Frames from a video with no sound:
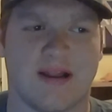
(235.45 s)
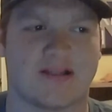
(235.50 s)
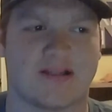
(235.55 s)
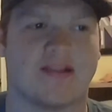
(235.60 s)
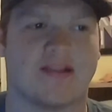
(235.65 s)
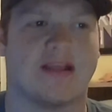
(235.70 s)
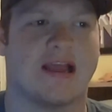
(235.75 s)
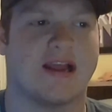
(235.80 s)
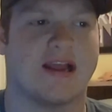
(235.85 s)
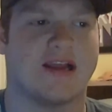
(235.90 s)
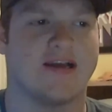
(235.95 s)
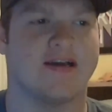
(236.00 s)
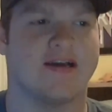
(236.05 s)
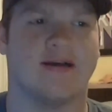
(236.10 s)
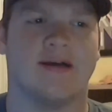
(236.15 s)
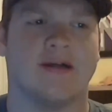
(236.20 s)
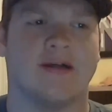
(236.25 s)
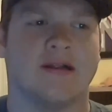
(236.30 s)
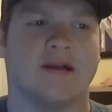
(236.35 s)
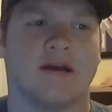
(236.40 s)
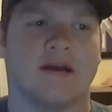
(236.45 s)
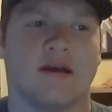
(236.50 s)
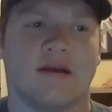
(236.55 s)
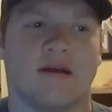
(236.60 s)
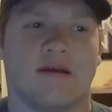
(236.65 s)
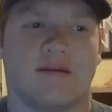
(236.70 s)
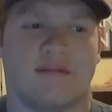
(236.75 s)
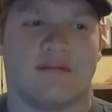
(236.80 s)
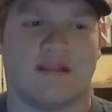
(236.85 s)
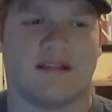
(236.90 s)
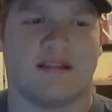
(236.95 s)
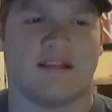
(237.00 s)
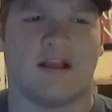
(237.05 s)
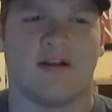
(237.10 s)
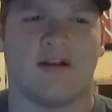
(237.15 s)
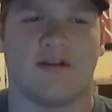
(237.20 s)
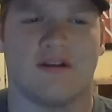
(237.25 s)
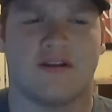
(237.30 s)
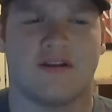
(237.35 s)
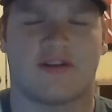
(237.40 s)
It's like a
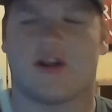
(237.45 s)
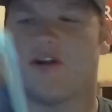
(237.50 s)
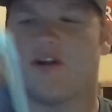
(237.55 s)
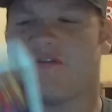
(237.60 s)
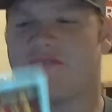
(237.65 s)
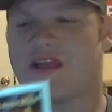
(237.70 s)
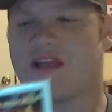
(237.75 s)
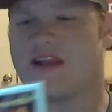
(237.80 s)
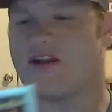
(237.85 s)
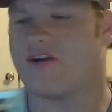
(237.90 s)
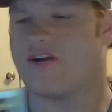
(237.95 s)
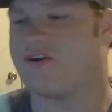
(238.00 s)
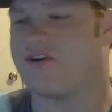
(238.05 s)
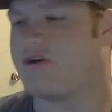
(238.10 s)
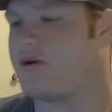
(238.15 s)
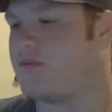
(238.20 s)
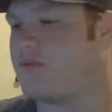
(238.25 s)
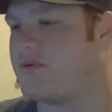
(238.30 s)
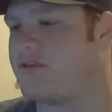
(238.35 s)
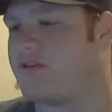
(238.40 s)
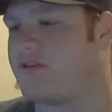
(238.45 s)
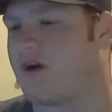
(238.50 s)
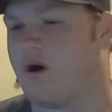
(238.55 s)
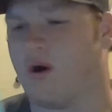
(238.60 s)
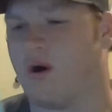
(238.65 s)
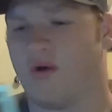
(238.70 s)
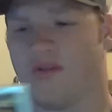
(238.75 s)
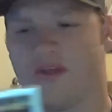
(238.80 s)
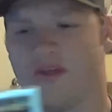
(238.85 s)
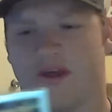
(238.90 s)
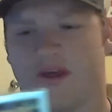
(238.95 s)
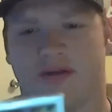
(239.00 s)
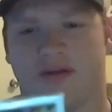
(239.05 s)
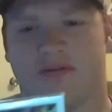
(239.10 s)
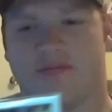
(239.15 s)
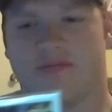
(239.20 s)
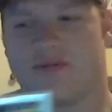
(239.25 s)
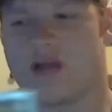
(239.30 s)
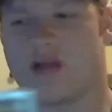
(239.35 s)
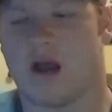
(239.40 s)
certain thing they're doing with all the
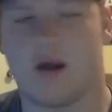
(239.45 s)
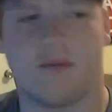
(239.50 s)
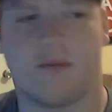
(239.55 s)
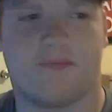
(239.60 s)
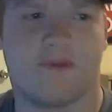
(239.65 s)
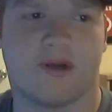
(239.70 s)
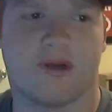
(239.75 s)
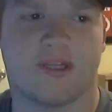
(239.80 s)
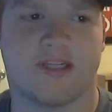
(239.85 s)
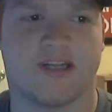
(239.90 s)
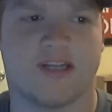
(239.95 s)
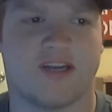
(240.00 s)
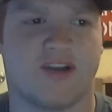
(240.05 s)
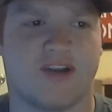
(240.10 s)
comic books in the